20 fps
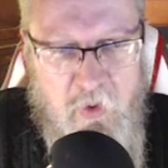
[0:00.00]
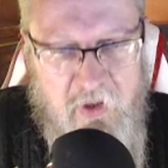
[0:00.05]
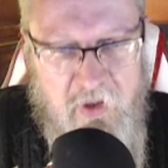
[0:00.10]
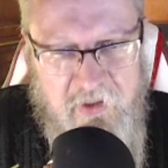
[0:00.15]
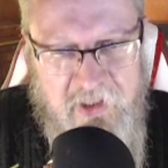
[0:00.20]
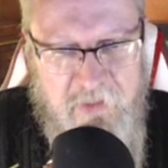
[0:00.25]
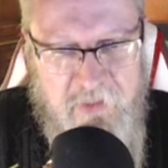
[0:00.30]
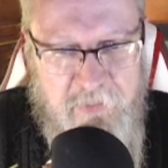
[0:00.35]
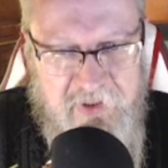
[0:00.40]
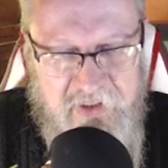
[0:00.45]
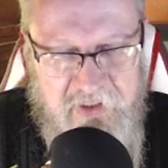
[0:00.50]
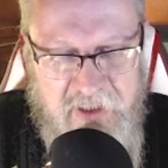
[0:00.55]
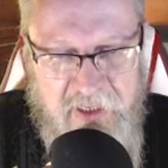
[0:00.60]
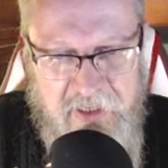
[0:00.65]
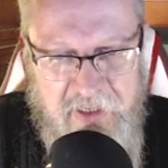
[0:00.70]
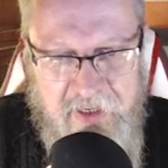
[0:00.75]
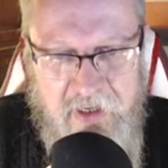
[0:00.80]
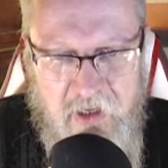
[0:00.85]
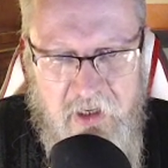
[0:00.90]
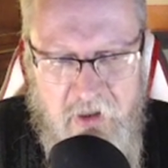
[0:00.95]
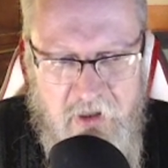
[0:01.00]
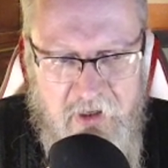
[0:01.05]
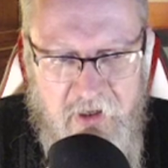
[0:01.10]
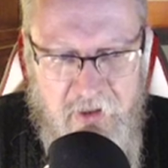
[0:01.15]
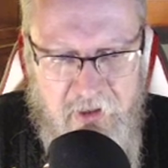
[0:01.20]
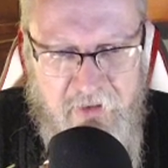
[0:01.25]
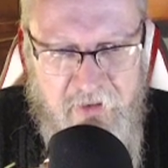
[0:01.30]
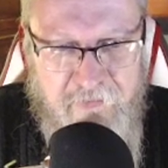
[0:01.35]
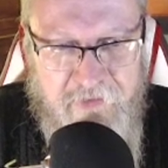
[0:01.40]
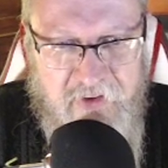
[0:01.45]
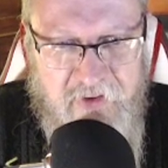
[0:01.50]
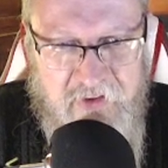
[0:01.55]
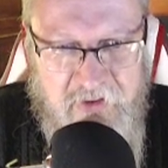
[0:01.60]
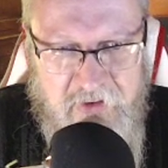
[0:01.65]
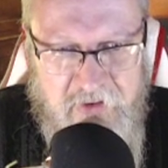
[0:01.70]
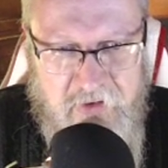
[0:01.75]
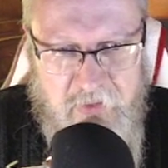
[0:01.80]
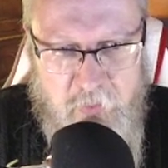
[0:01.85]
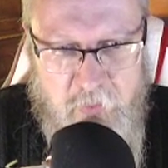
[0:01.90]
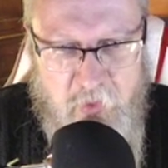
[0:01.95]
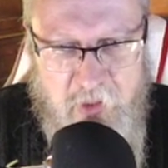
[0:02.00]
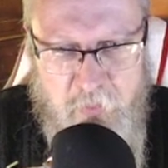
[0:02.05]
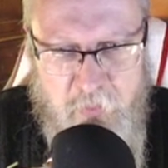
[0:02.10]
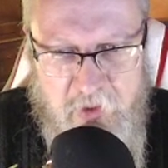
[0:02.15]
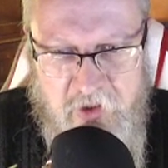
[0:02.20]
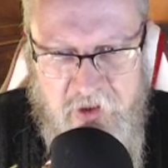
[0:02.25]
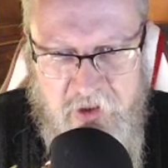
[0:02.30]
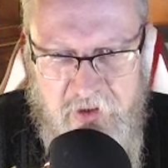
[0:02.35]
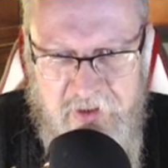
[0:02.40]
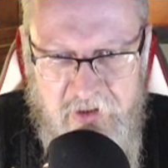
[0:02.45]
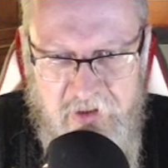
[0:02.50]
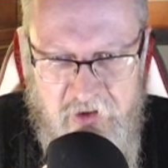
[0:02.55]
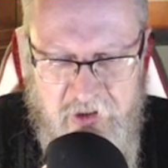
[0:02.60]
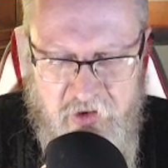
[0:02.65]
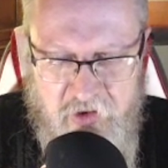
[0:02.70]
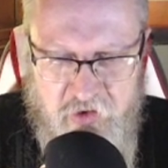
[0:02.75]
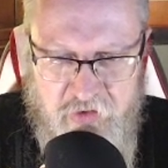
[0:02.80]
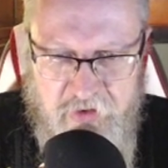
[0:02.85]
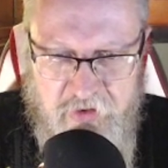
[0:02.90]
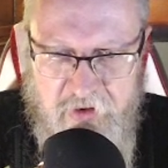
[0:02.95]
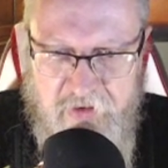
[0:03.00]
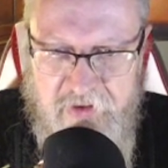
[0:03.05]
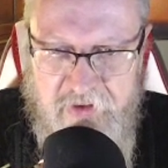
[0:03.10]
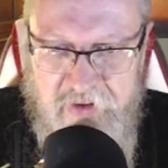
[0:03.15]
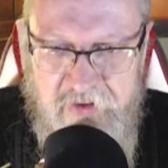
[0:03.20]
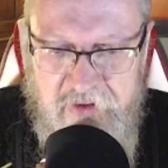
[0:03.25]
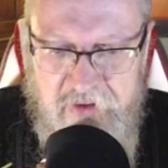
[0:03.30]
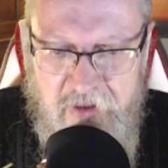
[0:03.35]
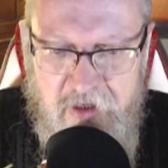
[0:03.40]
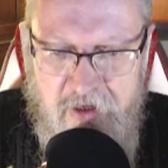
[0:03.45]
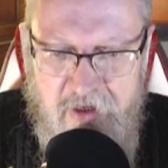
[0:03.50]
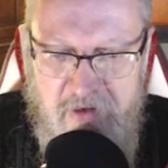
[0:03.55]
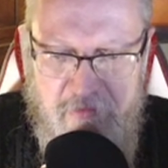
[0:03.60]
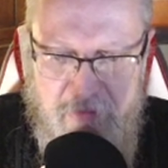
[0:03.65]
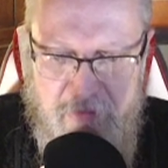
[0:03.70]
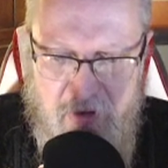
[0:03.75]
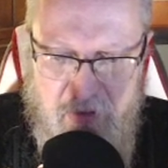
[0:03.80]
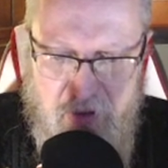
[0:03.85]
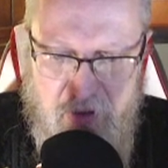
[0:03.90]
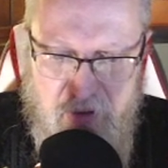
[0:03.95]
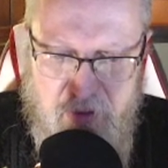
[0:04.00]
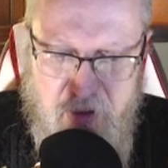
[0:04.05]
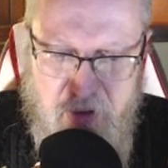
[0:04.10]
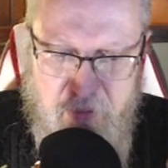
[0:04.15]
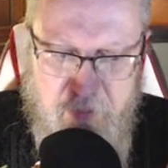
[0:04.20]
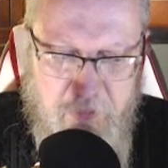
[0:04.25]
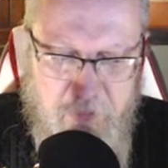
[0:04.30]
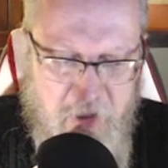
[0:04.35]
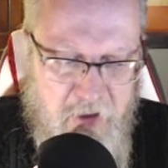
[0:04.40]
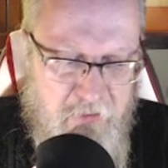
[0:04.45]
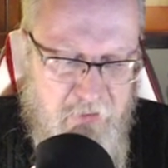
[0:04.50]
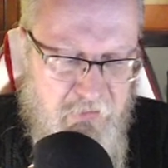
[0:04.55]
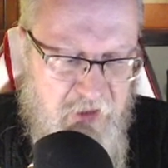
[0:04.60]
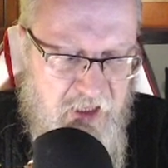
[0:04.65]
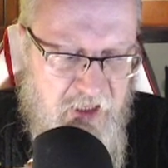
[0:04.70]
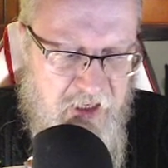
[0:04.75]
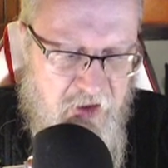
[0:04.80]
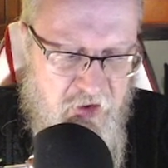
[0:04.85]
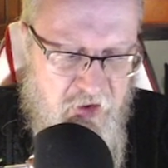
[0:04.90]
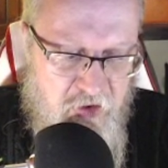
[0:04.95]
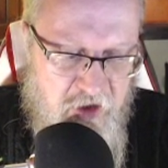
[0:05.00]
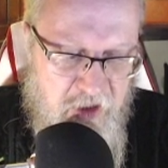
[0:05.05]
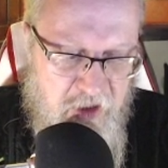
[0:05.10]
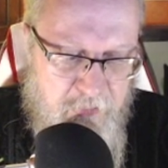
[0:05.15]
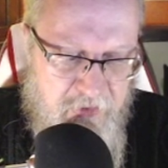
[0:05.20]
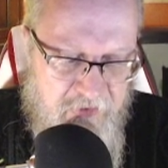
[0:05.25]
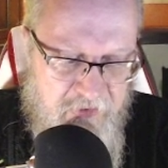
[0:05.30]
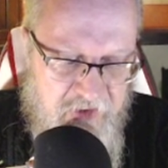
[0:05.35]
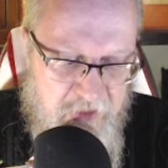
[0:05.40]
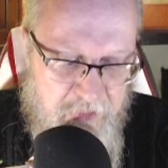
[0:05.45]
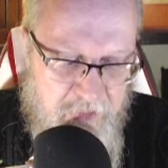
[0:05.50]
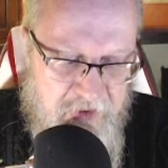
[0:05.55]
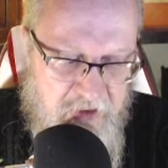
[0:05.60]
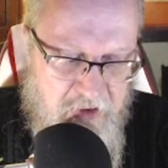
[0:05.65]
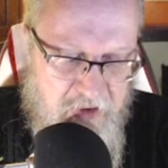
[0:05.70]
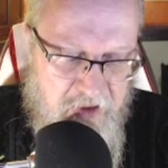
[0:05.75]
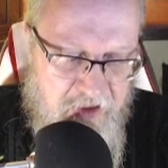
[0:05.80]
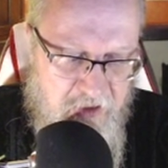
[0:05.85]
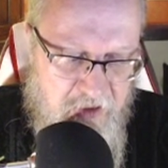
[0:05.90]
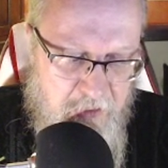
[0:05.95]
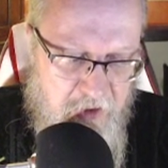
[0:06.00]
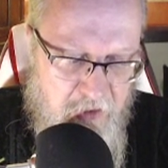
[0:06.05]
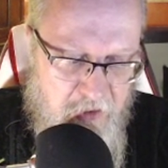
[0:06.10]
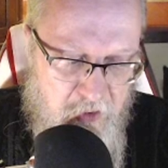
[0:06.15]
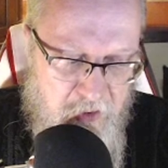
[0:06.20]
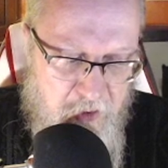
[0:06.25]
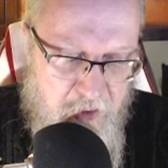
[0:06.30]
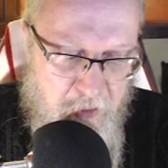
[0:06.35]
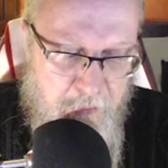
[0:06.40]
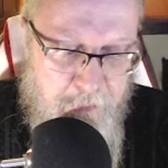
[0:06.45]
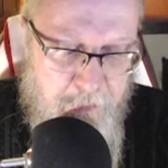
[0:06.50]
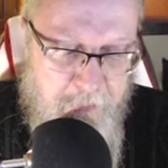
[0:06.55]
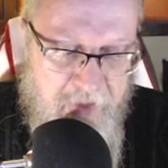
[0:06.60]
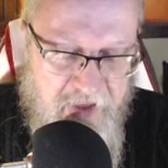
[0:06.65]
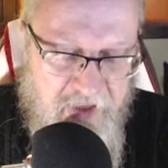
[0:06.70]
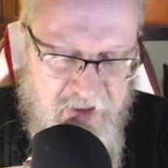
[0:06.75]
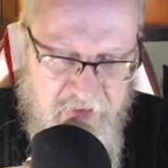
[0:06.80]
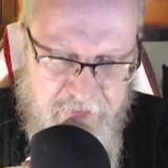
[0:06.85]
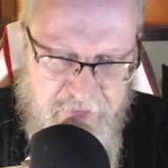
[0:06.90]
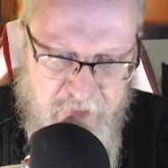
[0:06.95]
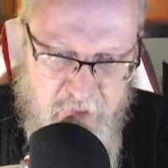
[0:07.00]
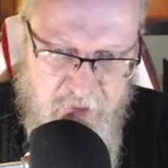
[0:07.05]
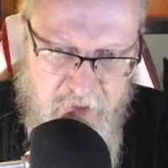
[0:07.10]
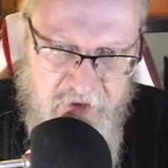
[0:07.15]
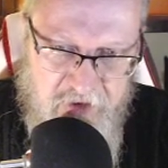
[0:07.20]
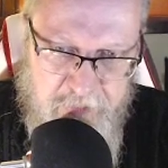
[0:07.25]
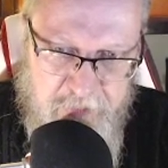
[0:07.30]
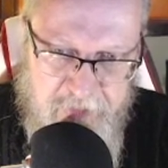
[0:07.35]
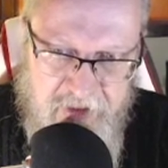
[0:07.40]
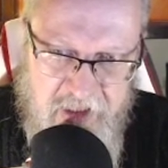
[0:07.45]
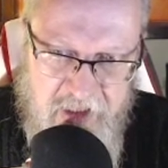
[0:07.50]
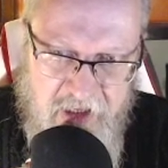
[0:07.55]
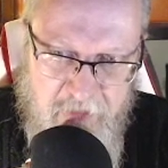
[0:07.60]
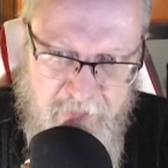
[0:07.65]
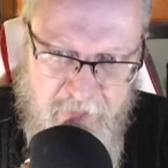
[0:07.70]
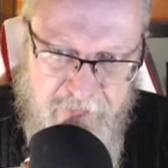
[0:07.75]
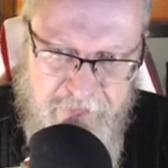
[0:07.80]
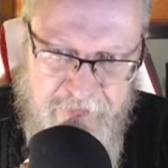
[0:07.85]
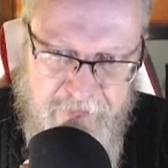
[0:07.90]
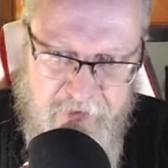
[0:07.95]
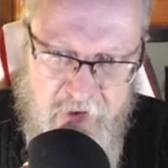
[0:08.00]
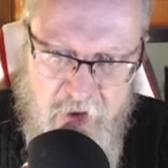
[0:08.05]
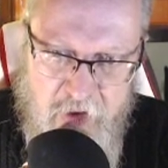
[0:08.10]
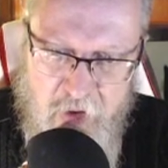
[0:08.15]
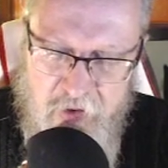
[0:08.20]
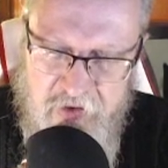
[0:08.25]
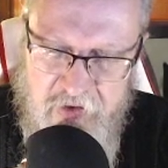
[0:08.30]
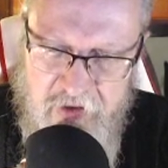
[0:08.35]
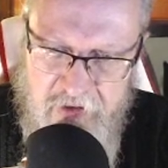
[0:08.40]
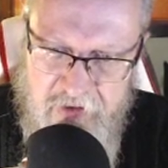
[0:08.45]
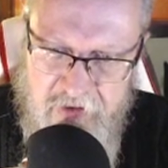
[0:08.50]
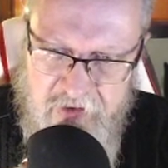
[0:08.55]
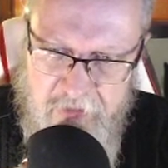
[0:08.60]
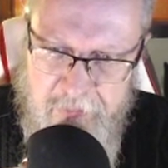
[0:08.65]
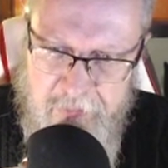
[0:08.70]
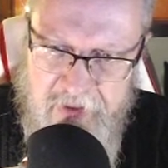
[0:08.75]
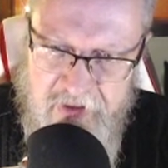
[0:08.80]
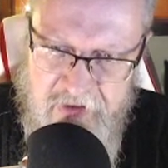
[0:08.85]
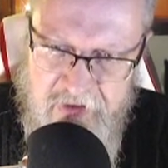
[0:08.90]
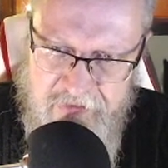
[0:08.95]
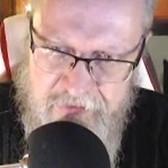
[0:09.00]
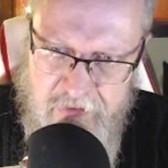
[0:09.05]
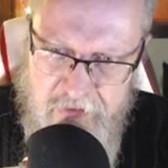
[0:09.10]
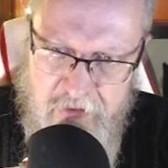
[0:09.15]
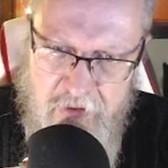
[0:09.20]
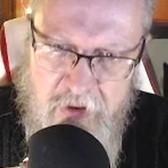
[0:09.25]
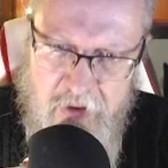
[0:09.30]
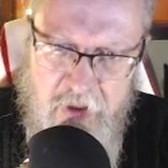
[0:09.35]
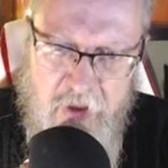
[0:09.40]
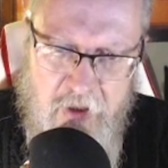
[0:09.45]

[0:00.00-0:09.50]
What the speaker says: particular emphasis in which essentially truth is a kind of a relationship of something like a metaphor that's become forgotten as a metaphor,